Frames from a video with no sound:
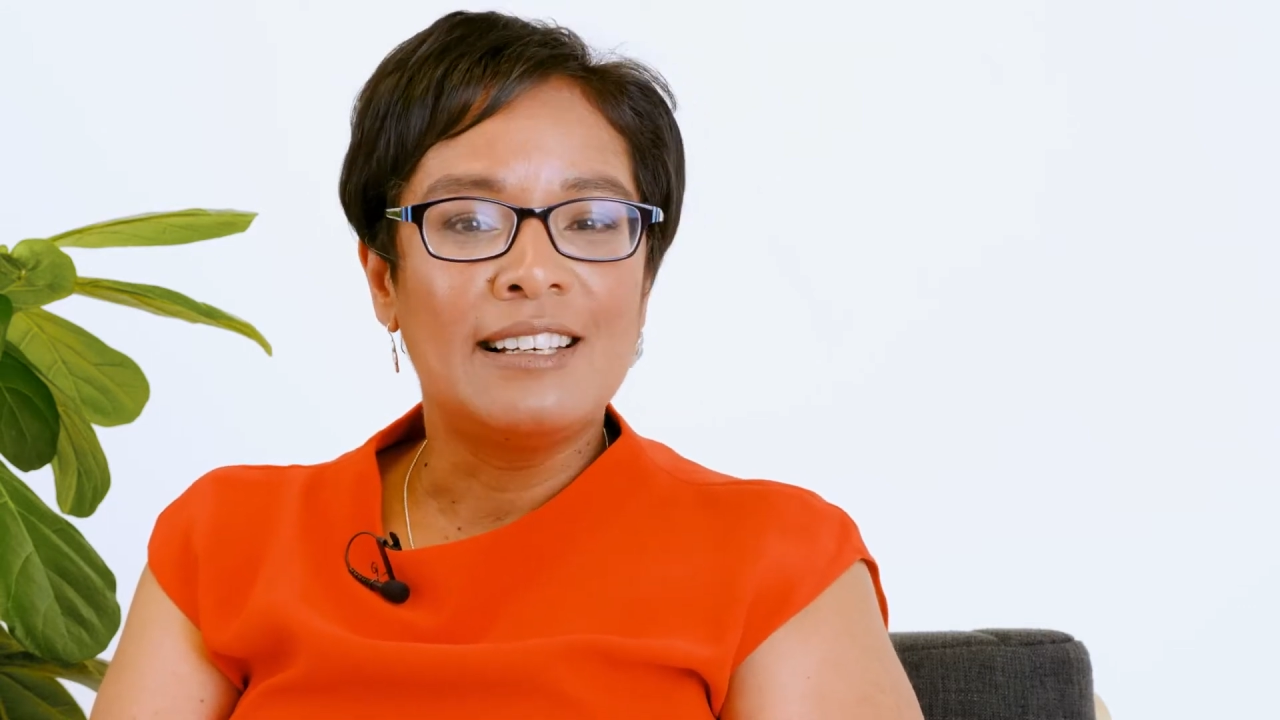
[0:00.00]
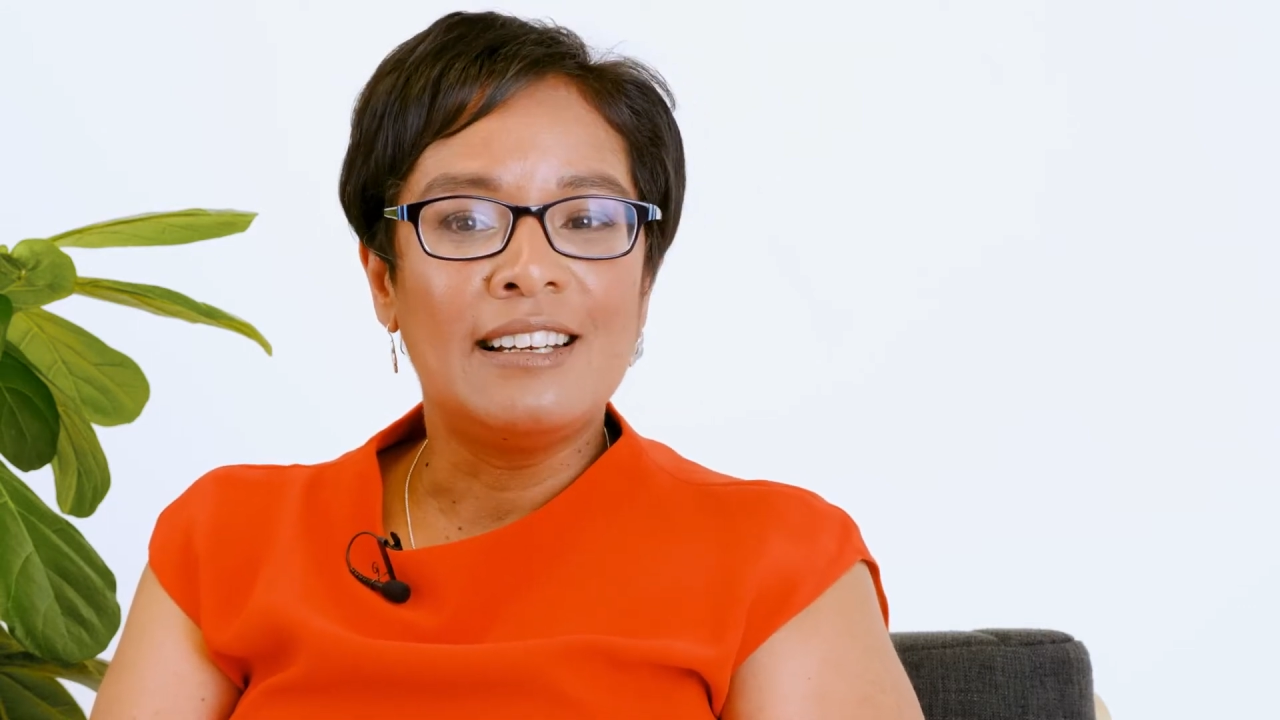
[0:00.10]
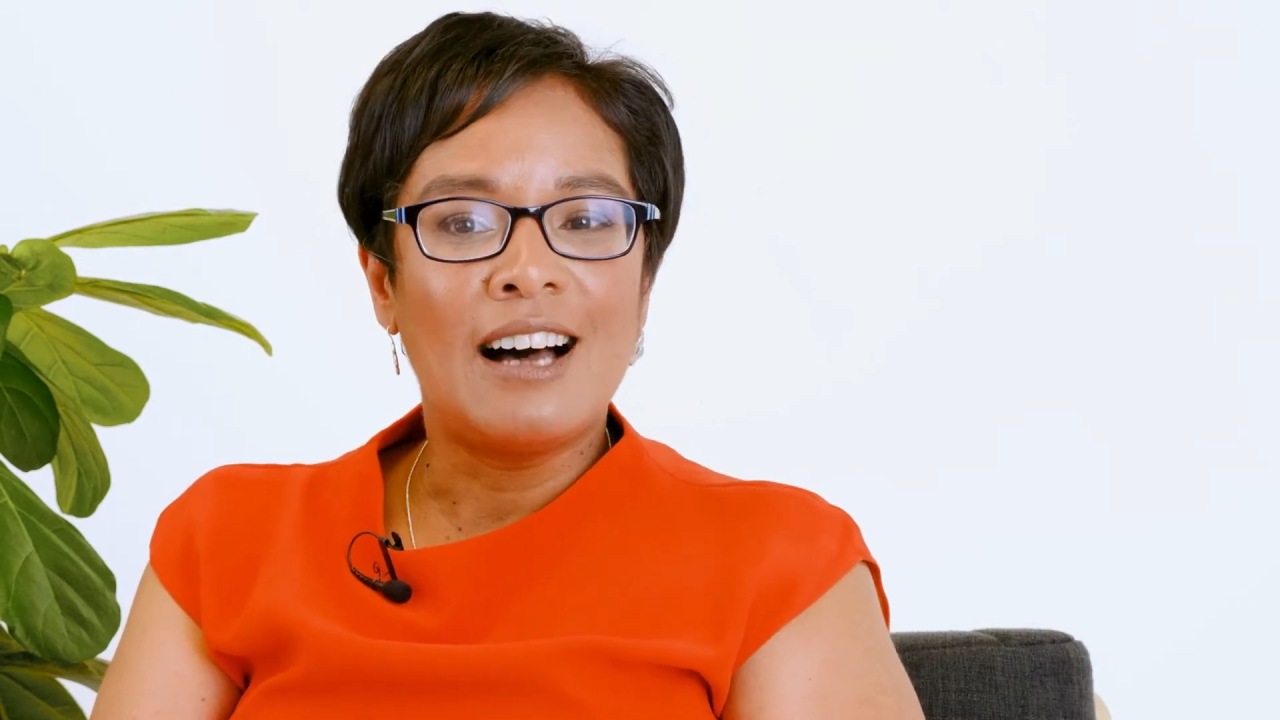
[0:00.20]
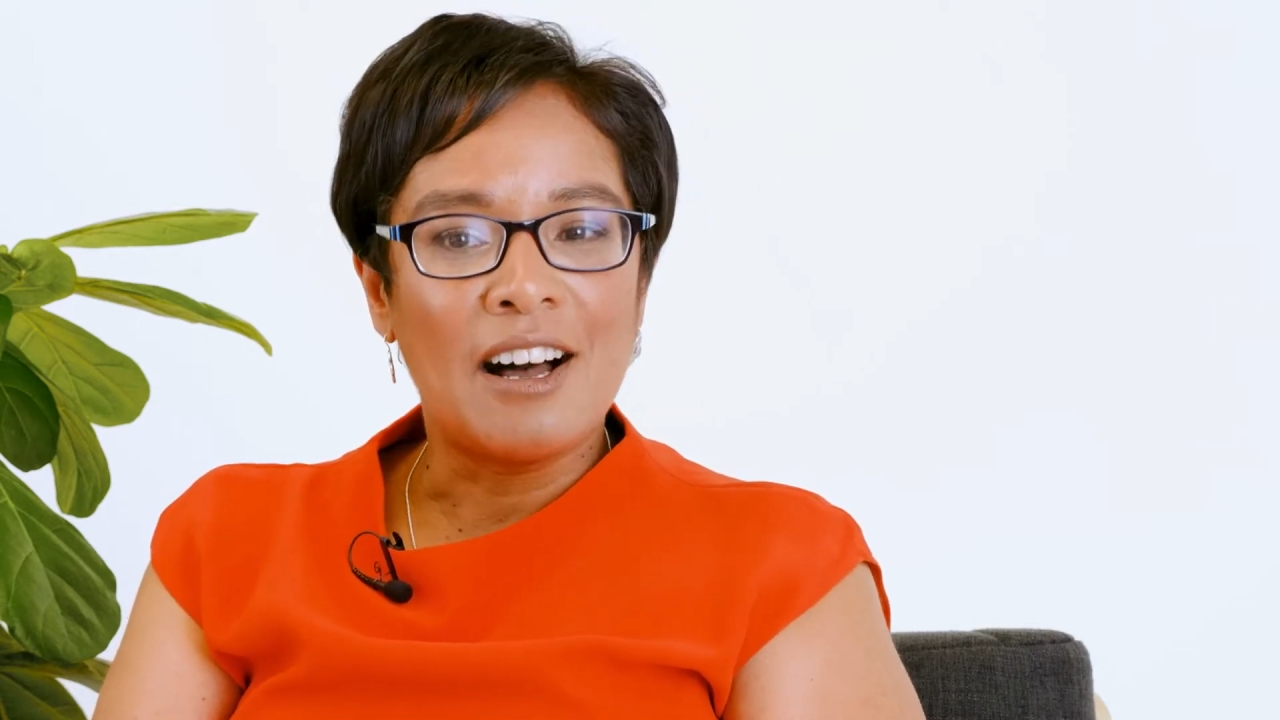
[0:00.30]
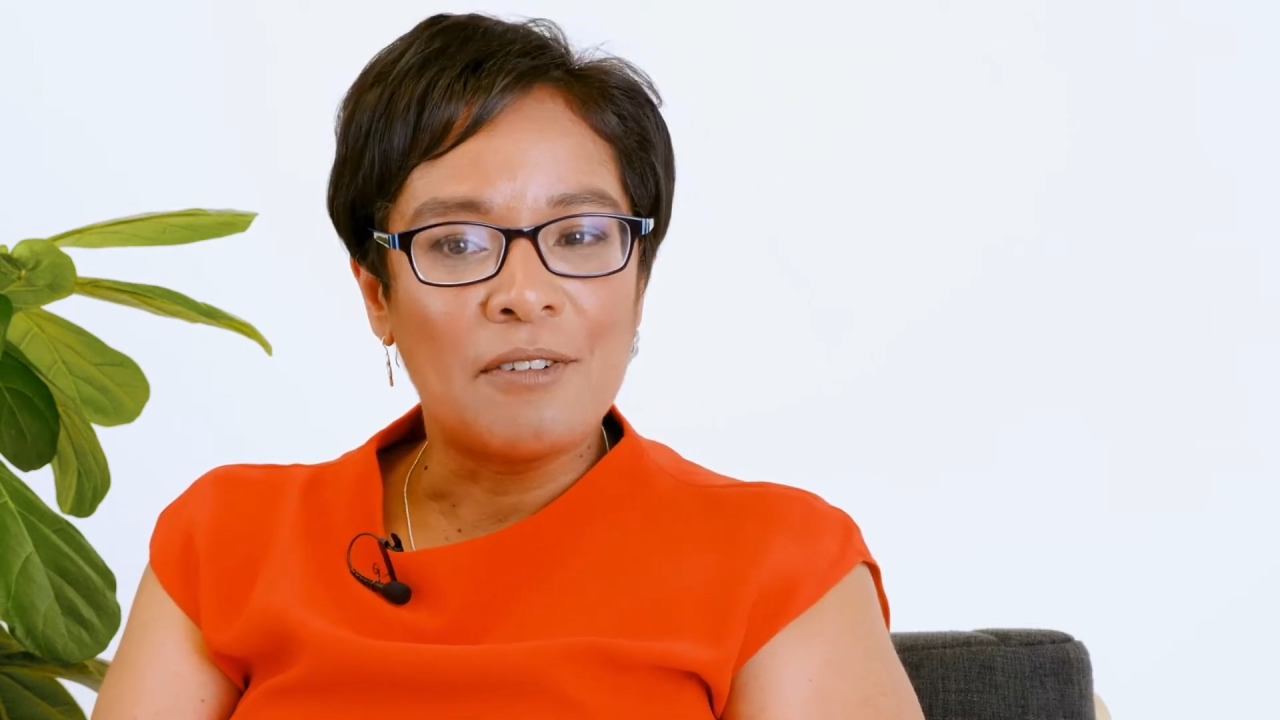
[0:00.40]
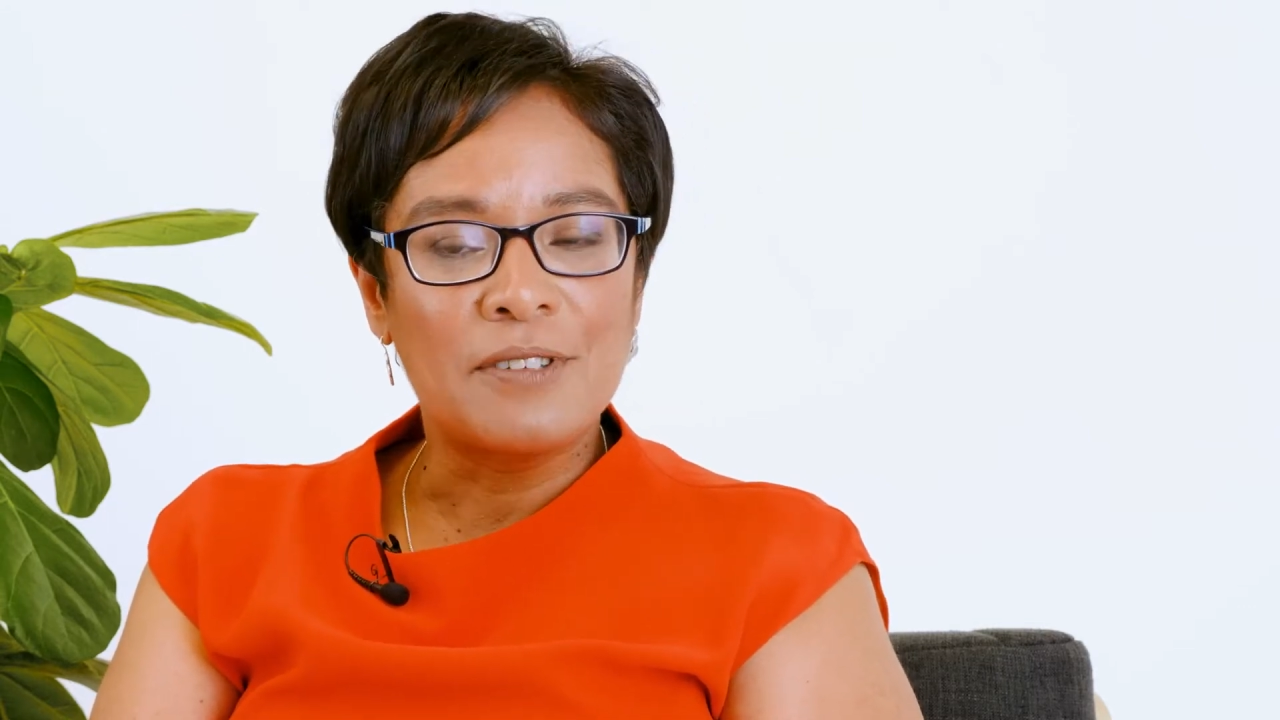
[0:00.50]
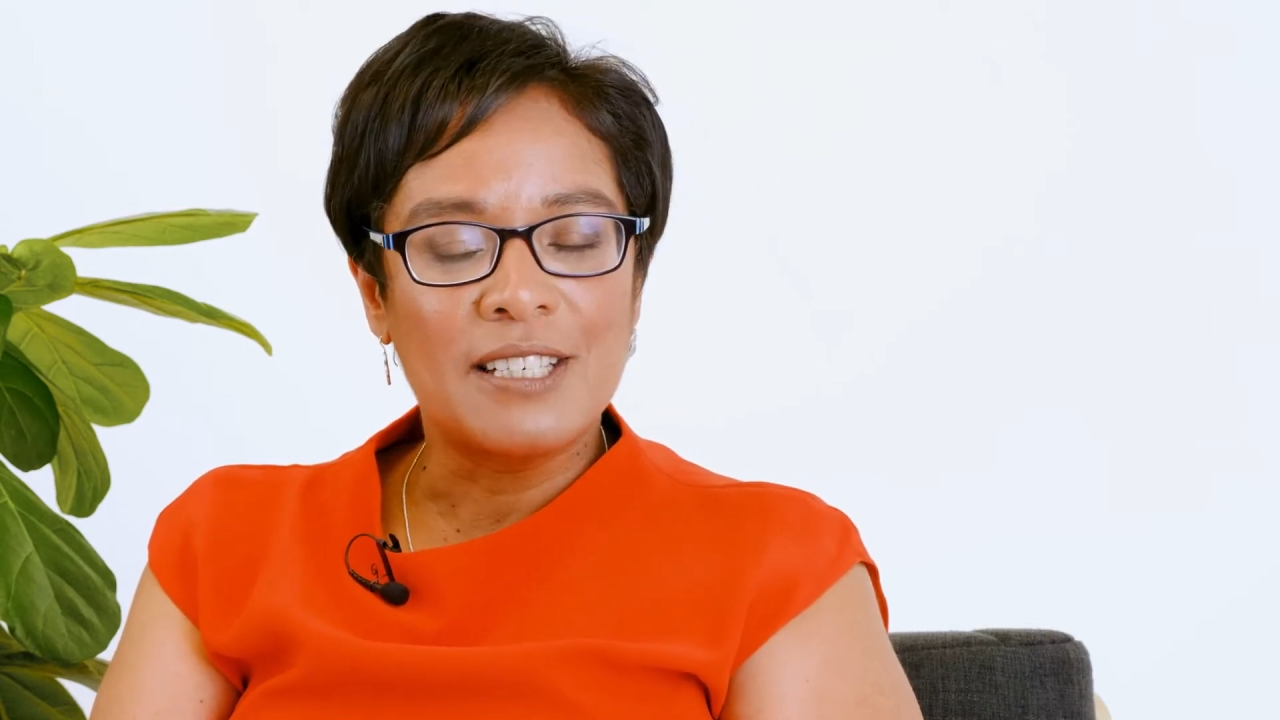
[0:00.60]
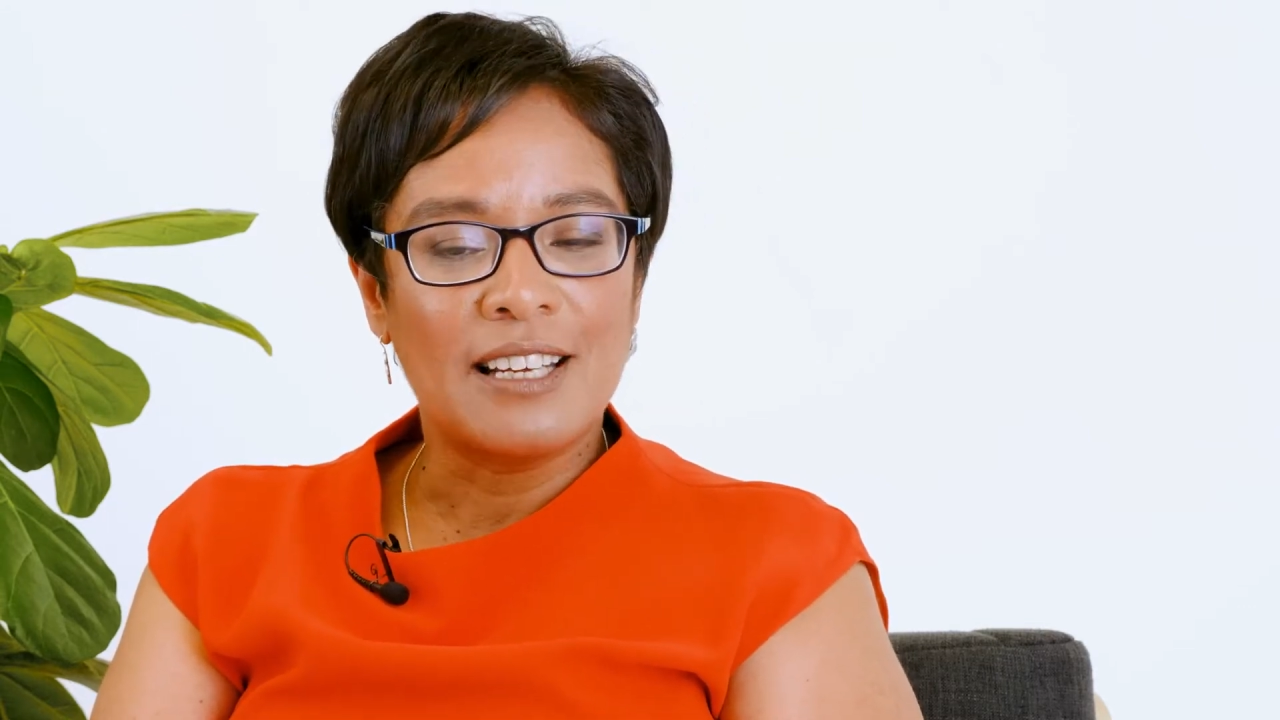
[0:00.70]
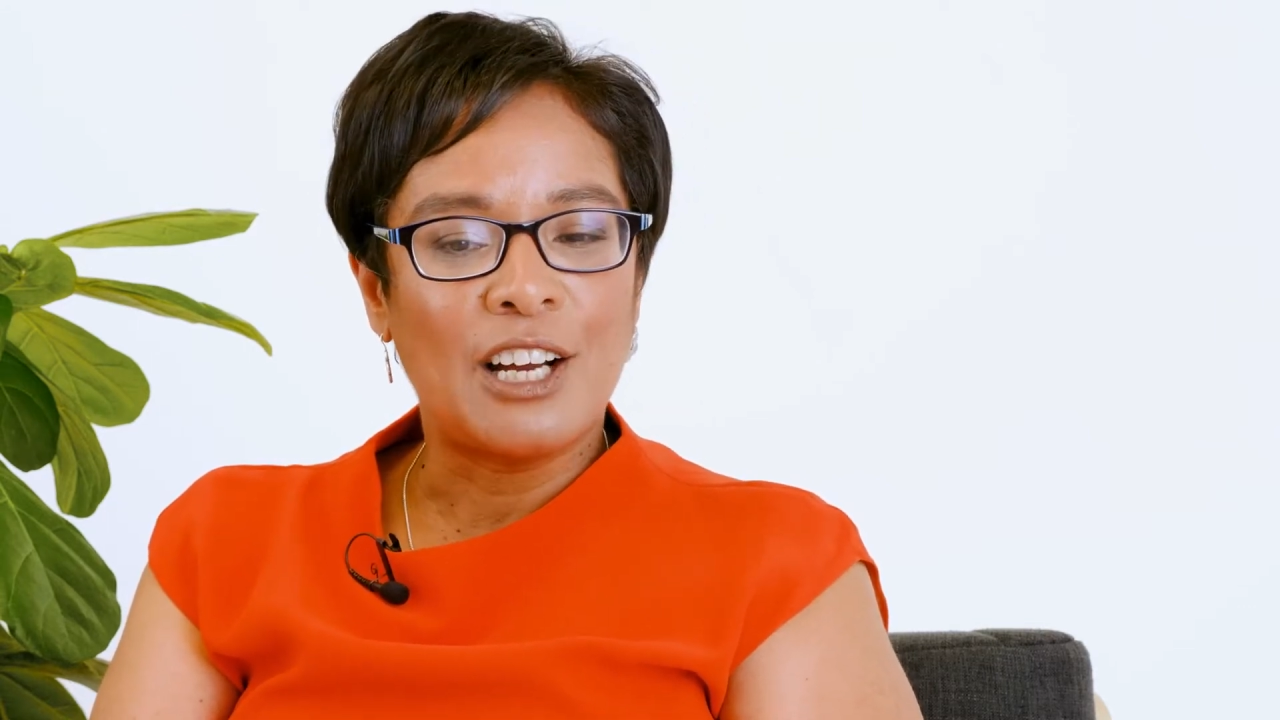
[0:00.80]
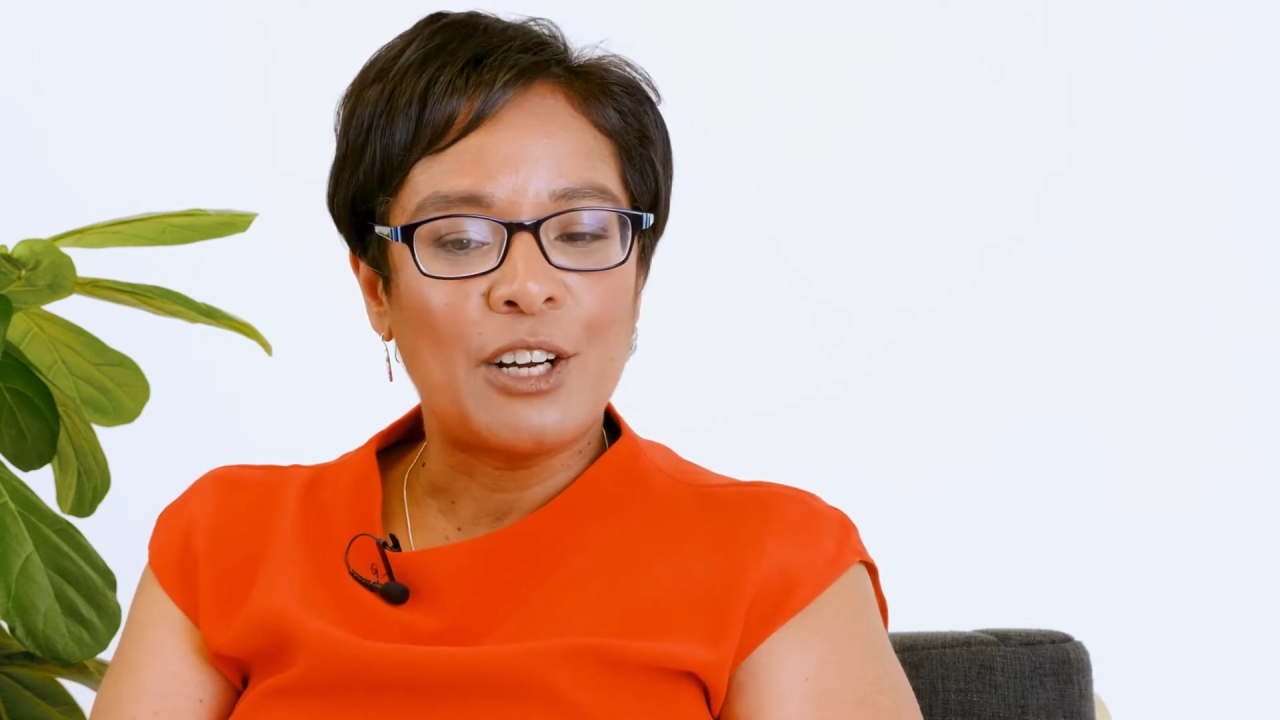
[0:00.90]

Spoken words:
loved